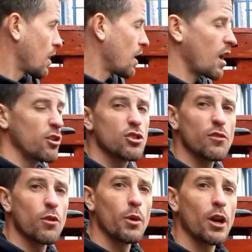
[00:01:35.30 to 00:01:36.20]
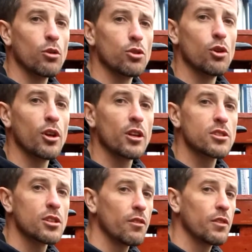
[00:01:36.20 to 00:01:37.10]
I use it for when I go touring and
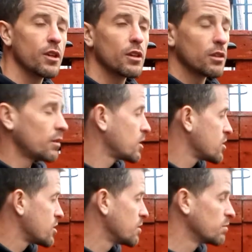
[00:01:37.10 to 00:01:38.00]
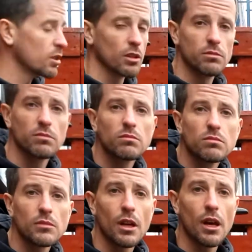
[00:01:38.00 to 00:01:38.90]
stuff, and then I just seem to
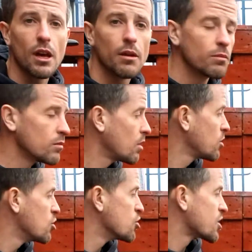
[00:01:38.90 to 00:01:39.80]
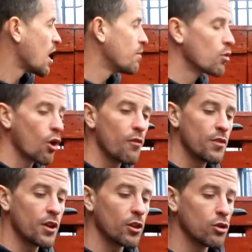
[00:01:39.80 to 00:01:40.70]
use that more often
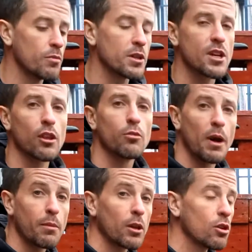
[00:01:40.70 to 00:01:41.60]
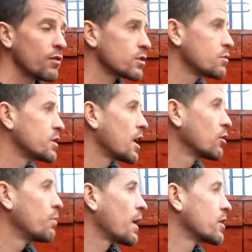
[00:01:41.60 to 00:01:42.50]
than I do my saddlebag. But I do have a wee
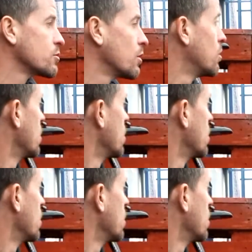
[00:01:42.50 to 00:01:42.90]
saddleback as well,